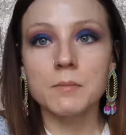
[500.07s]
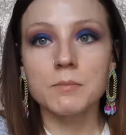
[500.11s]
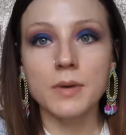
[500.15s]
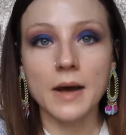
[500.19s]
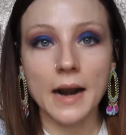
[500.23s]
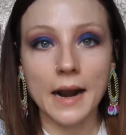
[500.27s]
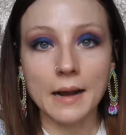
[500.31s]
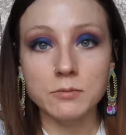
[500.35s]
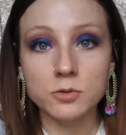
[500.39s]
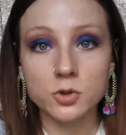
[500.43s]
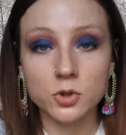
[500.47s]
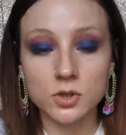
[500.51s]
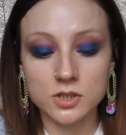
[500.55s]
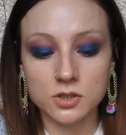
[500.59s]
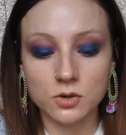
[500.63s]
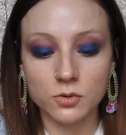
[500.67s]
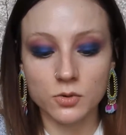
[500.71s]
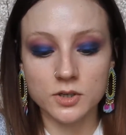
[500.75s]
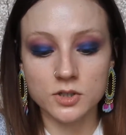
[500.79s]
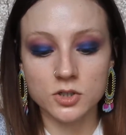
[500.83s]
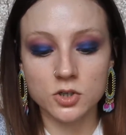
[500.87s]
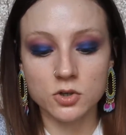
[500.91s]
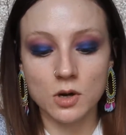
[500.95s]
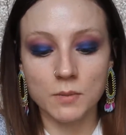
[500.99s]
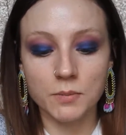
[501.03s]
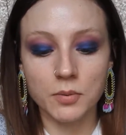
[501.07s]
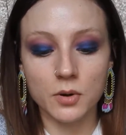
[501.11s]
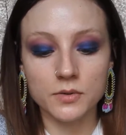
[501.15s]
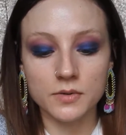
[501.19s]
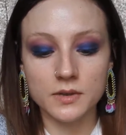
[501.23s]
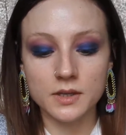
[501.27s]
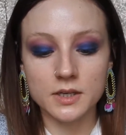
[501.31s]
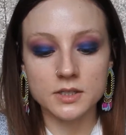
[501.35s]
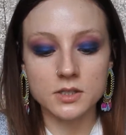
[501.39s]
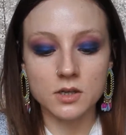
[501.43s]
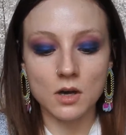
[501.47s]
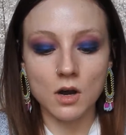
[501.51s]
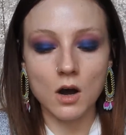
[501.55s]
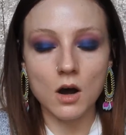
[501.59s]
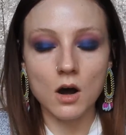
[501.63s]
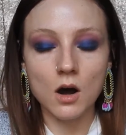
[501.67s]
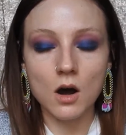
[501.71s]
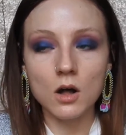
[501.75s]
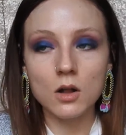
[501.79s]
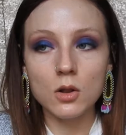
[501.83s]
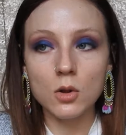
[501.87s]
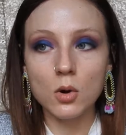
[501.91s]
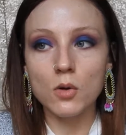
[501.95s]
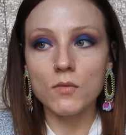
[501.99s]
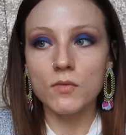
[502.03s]
but I'm just going to put this
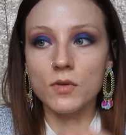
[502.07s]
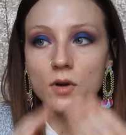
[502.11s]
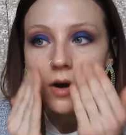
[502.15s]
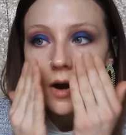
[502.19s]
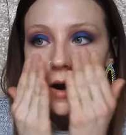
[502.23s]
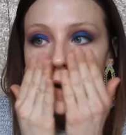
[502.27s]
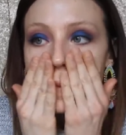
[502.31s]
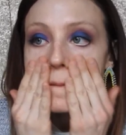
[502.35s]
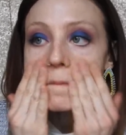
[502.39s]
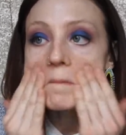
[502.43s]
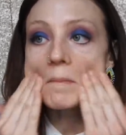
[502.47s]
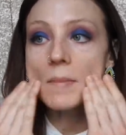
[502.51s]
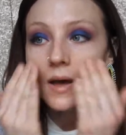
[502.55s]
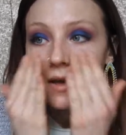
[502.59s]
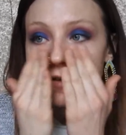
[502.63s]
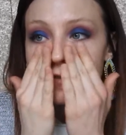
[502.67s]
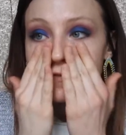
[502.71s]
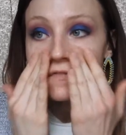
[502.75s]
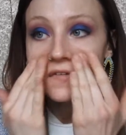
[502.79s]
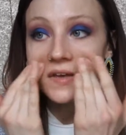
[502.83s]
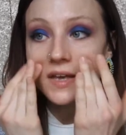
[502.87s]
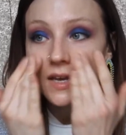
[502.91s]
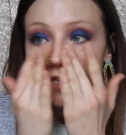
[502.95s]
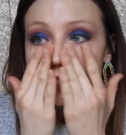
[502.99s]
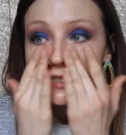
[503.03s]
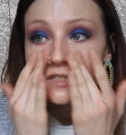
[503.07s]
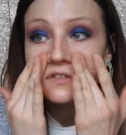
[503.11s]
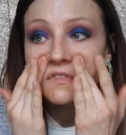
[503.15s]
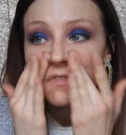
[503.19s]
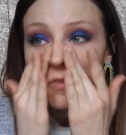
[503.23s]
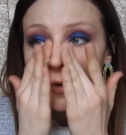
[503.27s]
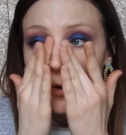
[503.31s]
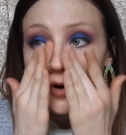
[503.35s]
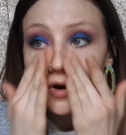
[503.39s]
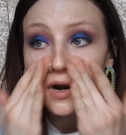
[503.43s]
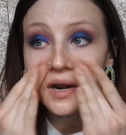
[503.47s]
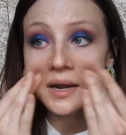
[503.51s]
all over my face for